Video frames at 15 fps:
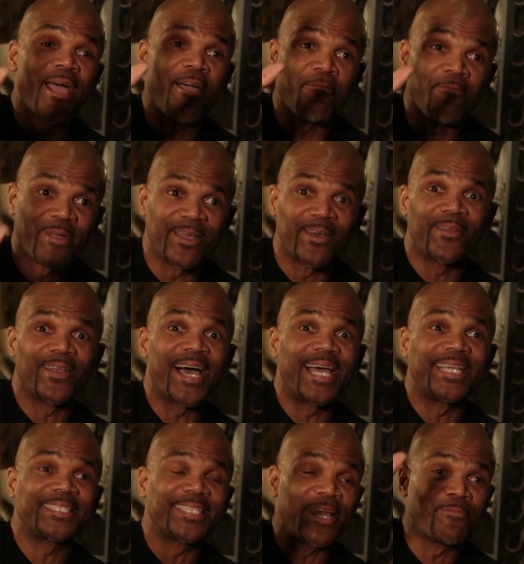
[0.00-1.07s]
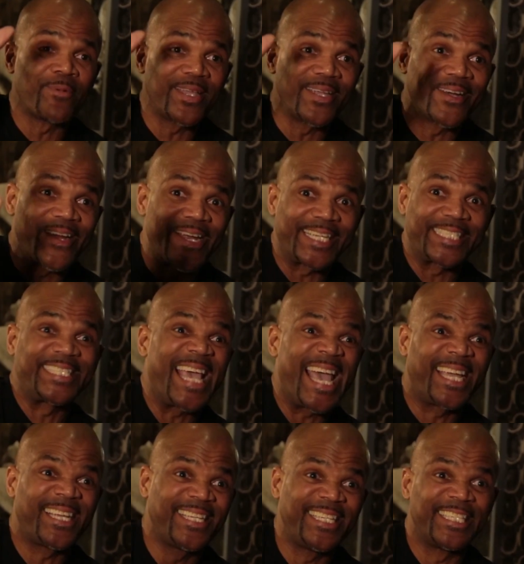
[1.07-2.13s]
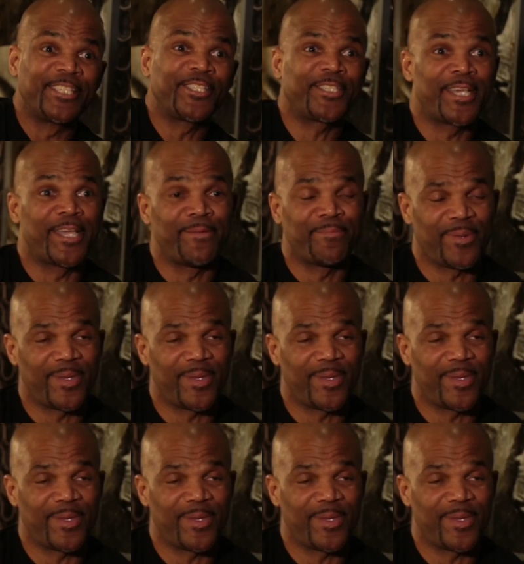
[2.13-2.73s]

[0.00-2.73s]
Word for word: I realized that we are exactly the same